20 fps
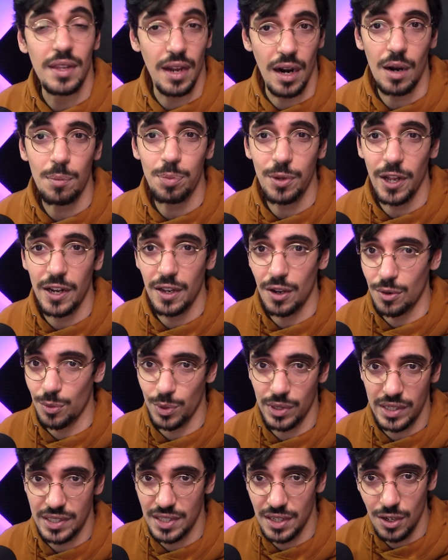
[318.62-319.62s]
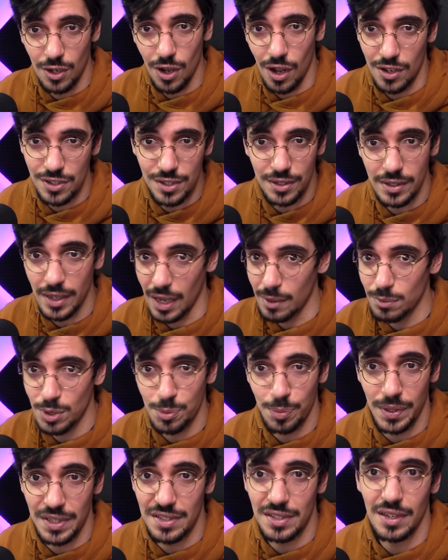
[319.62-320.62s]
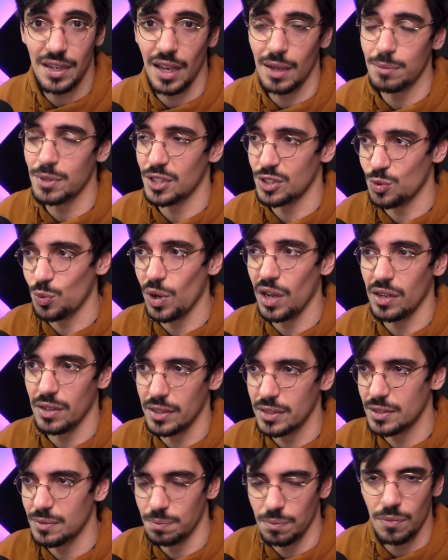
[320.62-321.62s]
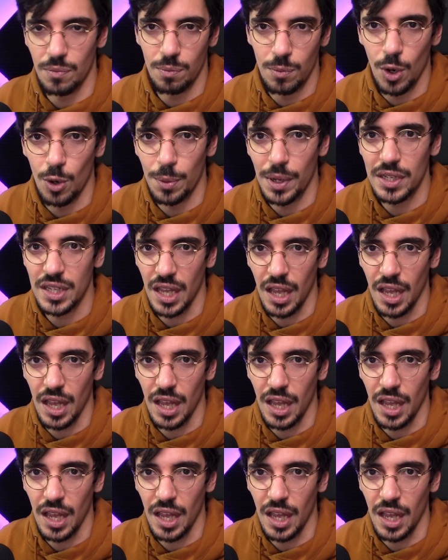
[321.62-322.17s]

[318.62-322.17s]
They are planning on releasing console games, PC games, as well as mobile